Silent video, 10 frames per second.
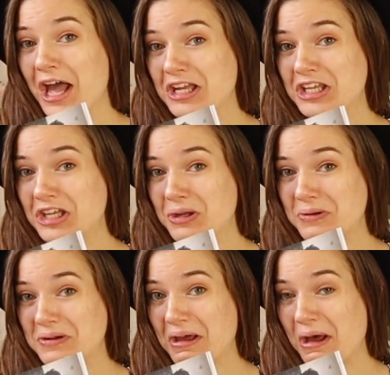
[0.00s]
A
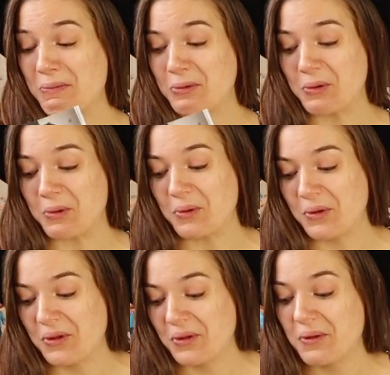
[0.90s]
cute couple
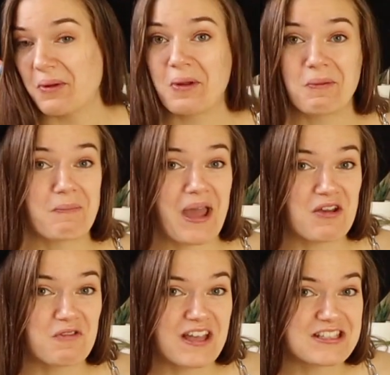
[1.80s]

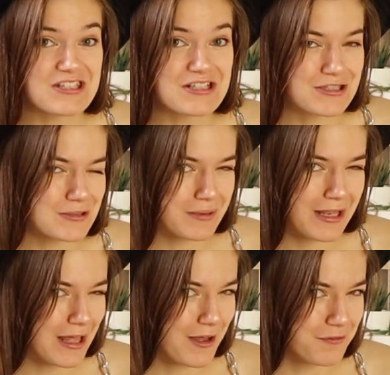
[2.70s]
manifesting
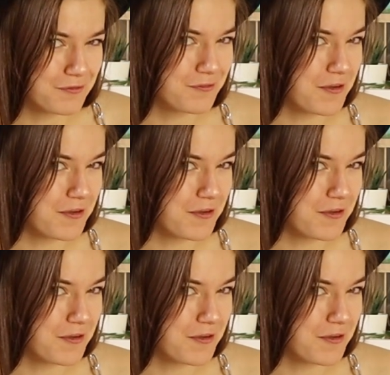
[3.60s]
some love.